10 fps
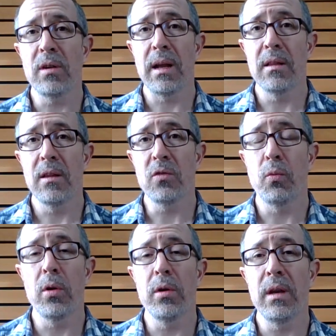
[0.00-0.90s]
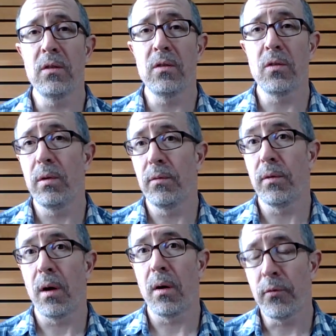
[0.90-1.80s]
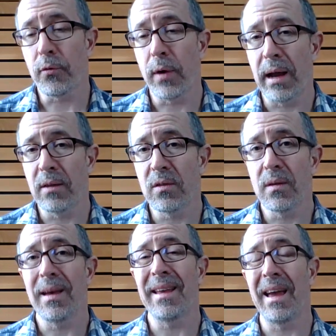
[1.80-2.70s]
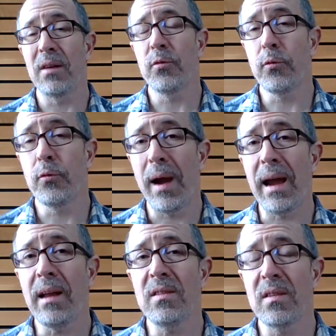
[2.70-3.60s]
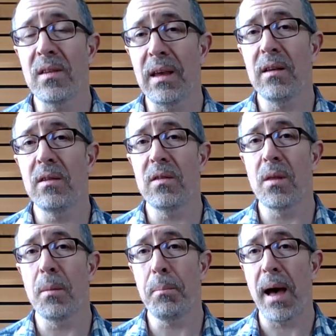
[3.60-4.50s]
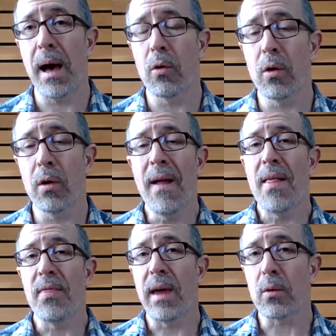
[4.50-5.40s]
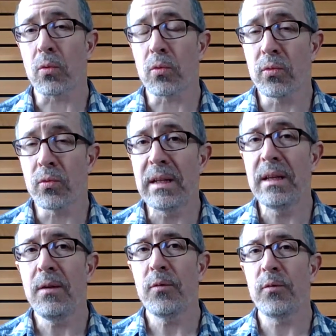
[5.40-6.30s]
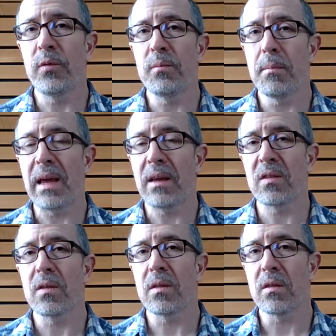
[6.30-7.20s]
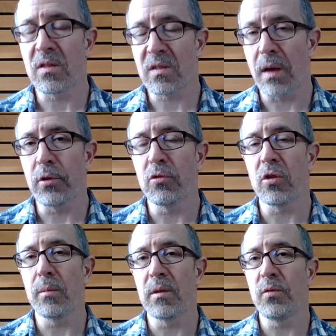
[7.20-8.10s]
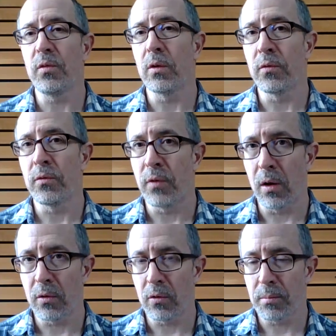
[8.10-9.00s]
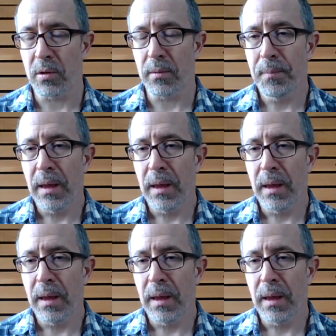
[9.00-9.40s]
and this war needs to involve France. Again, France is the power that really makes the southern Germans feel vulnerable.